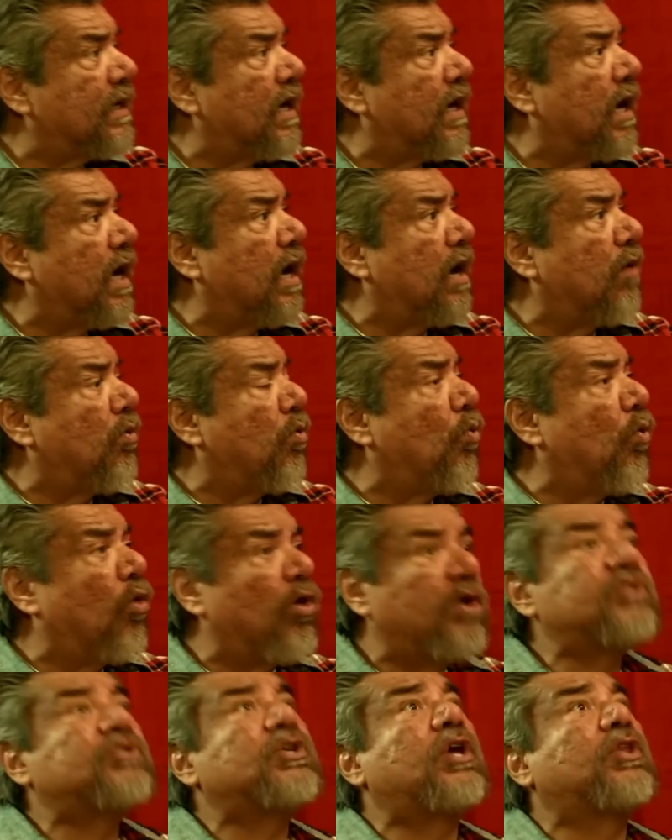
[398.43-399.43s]

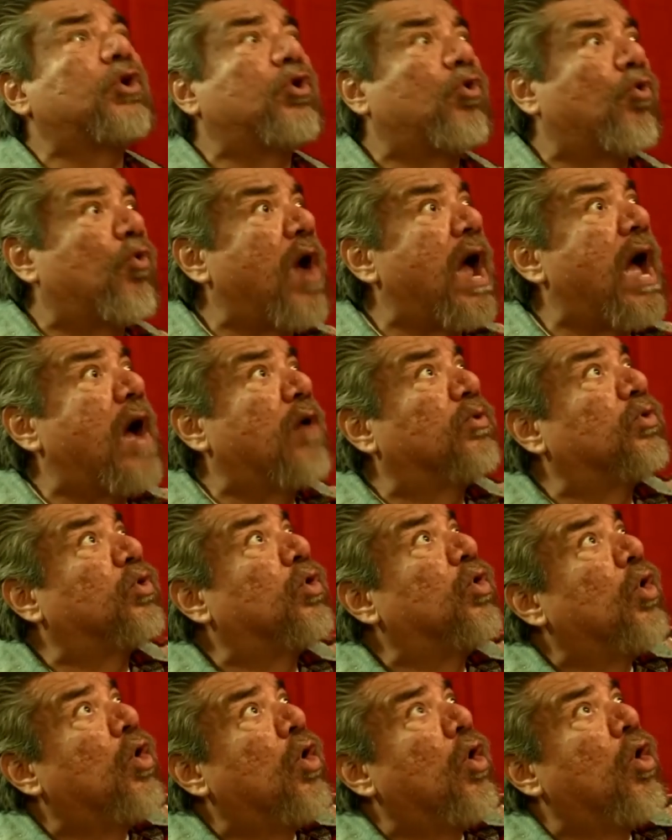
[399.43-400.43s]
One's on the ground
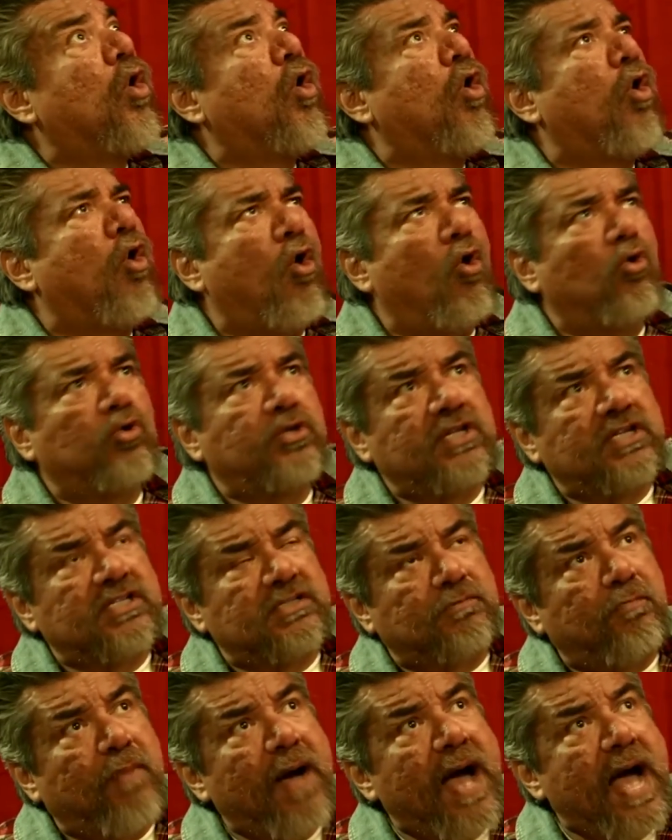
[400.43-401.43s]
holding
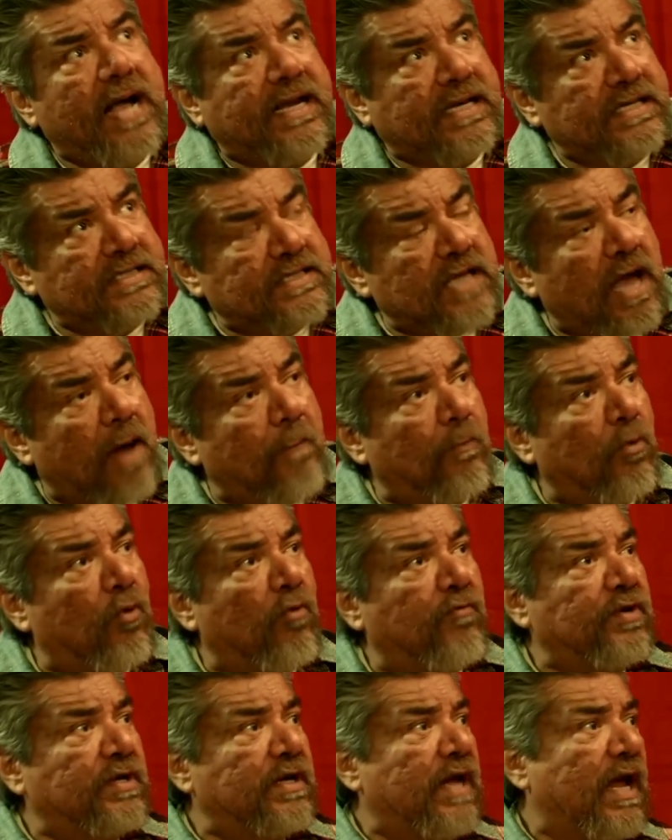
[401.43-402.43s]
his back. He's not
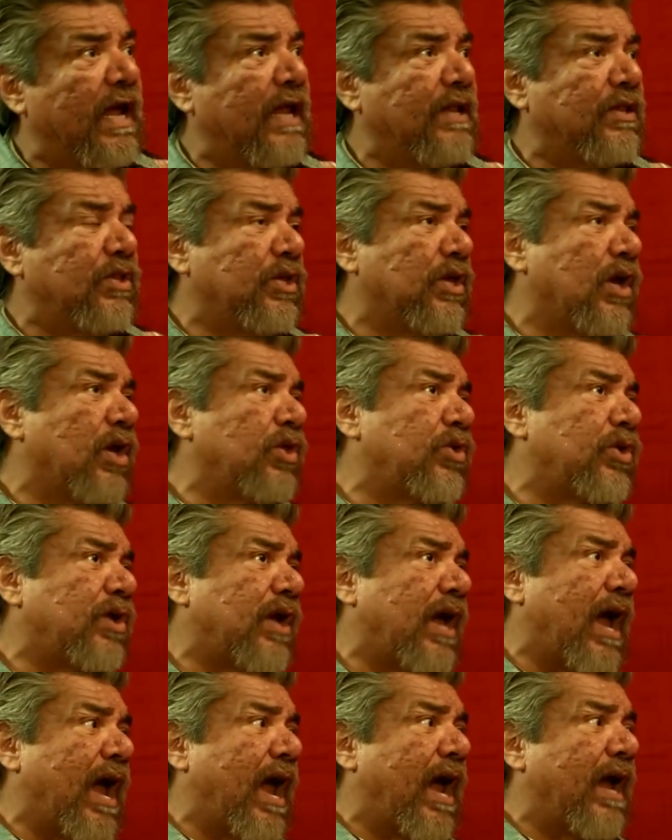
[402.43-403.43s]
moving. And the other
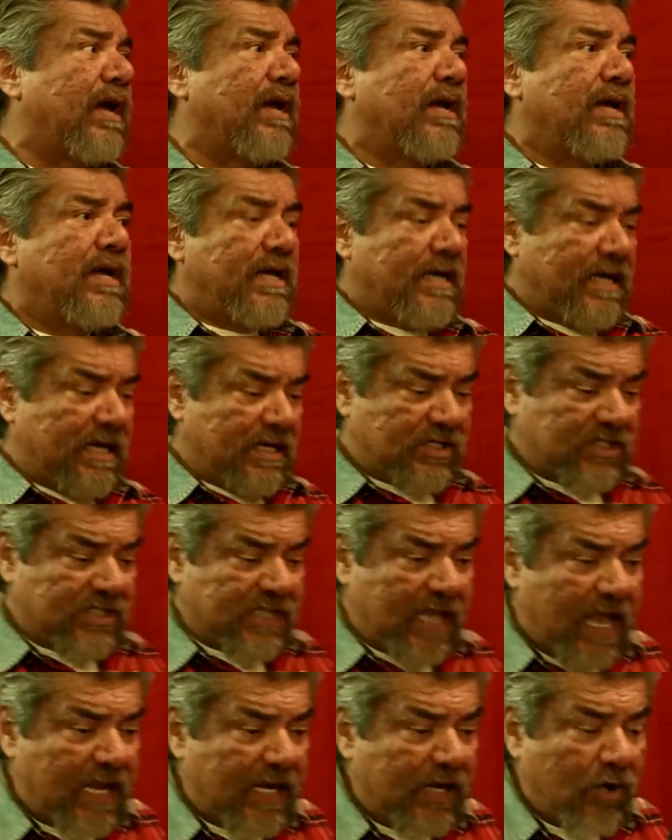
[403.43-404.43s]
guy is
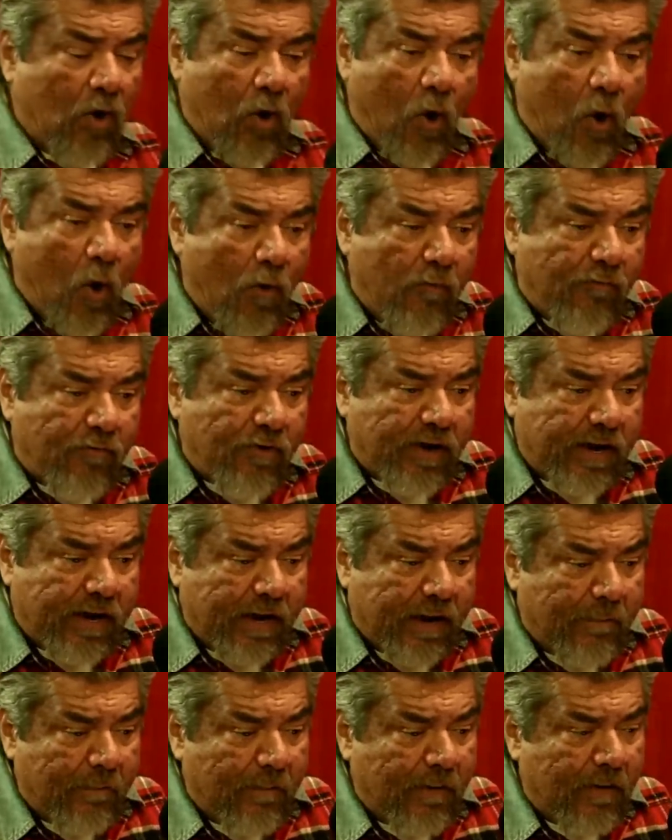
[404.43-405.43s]
standing over
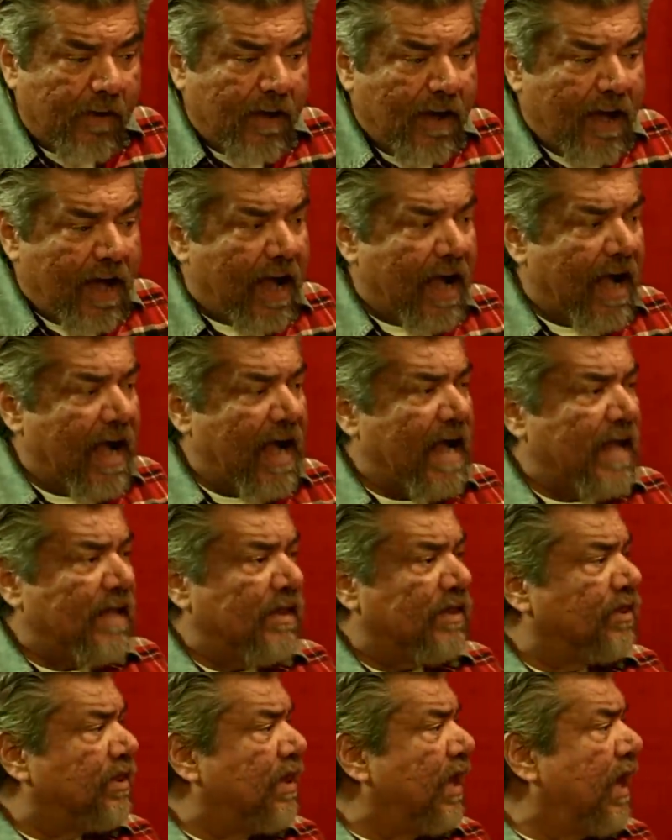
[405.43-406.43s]
him,
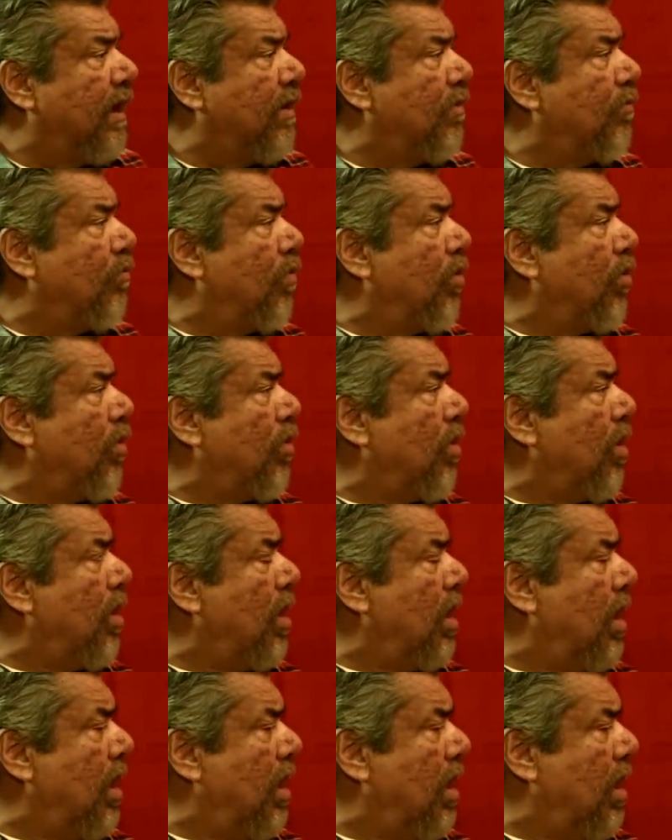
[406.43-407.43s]
and they were
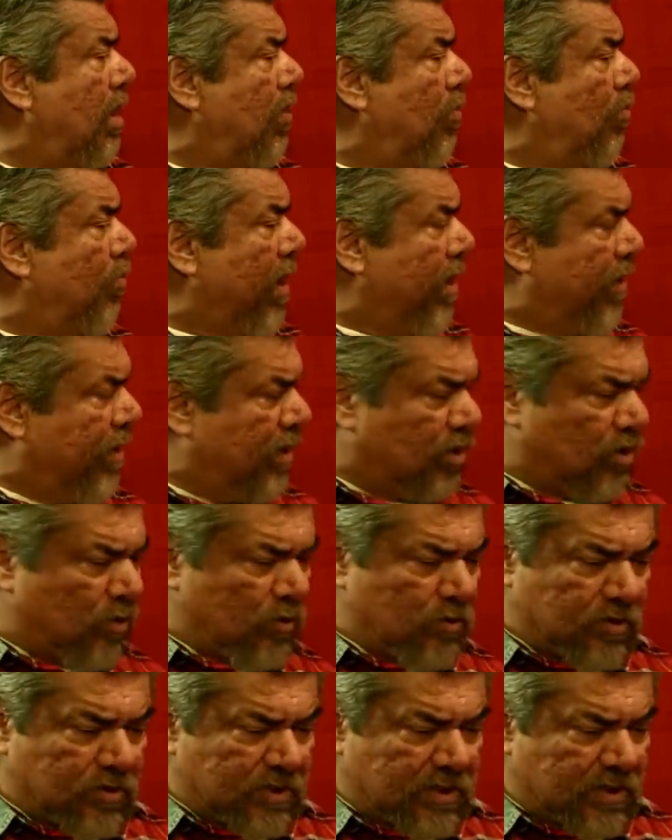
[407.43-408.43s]
wearing
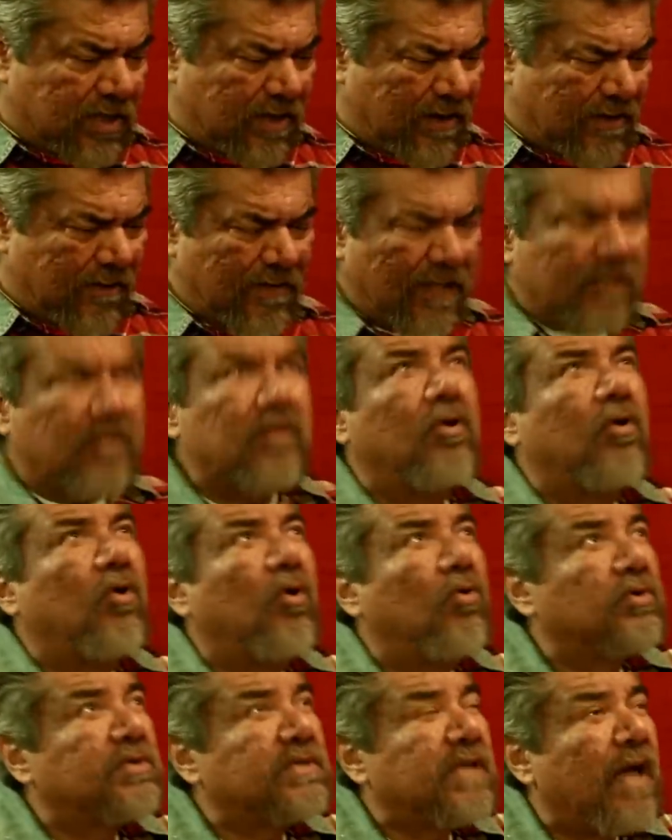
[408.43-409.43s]
those, like the
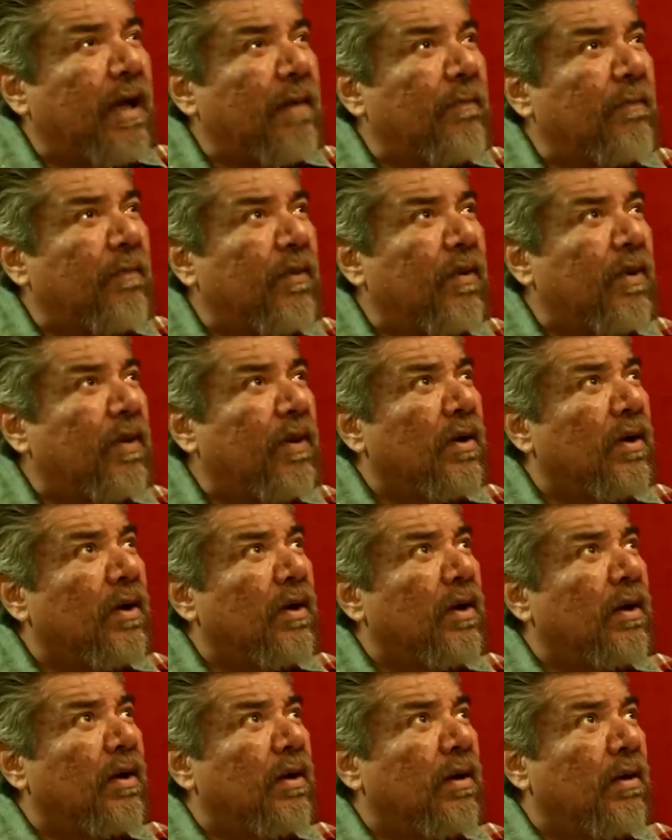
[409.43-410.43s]
old-time
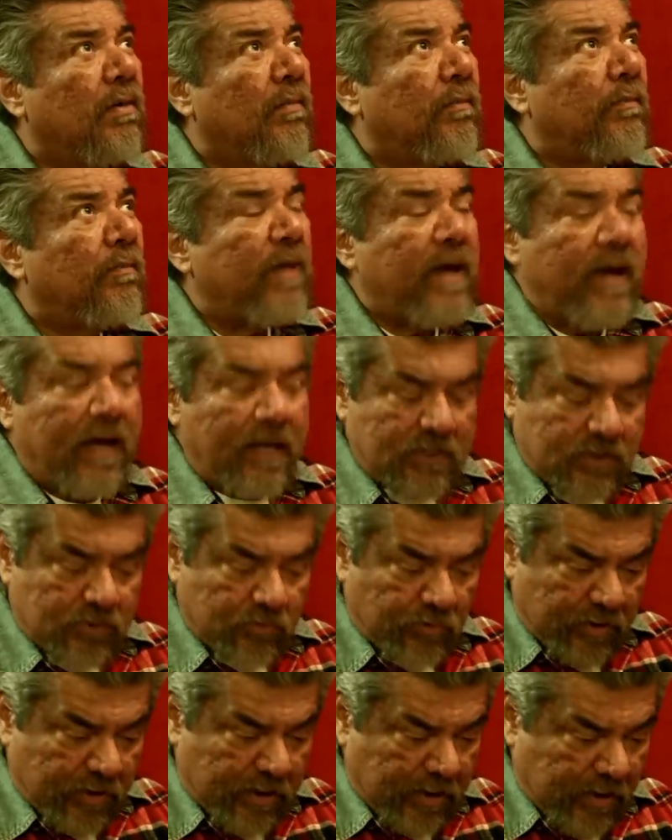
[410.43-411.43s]
pants.
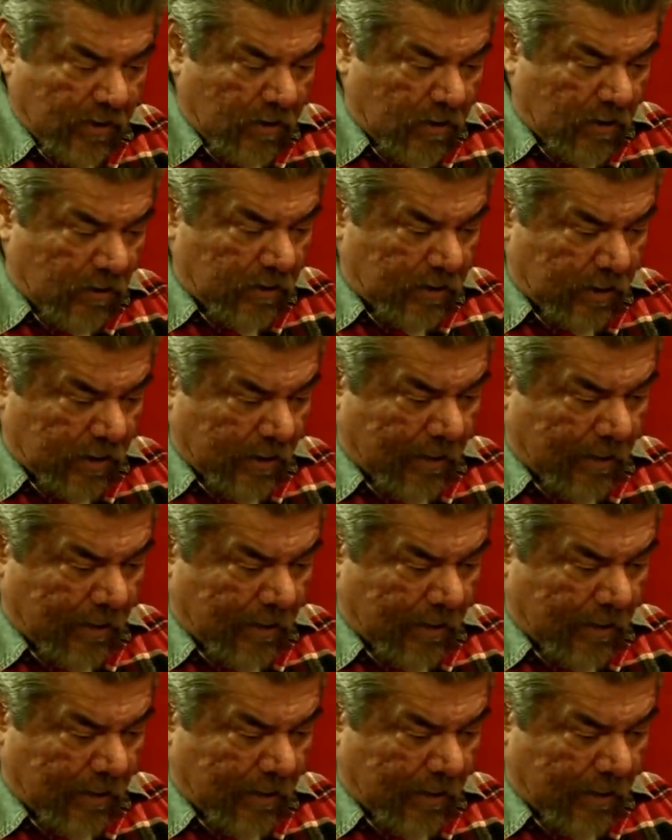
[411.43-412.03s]
What are they called?